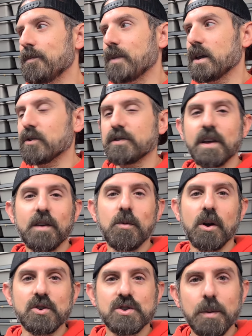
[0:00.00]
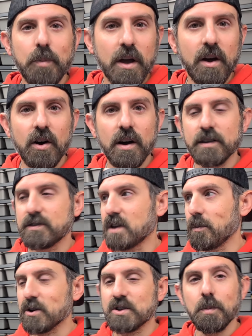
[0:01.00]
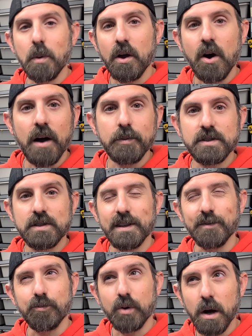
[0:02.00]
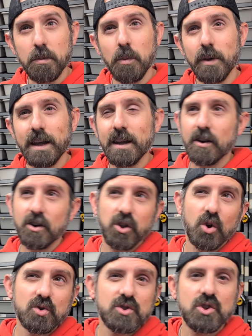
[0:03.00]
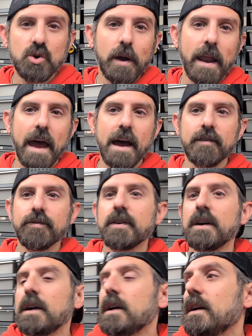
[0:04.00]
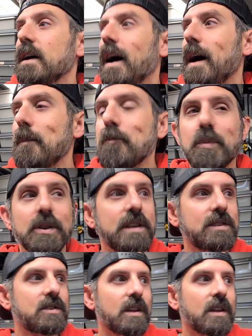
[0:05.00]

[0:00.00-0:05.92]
It'll save me on shipping costs. Cut my shipping costs probably close to in half. But this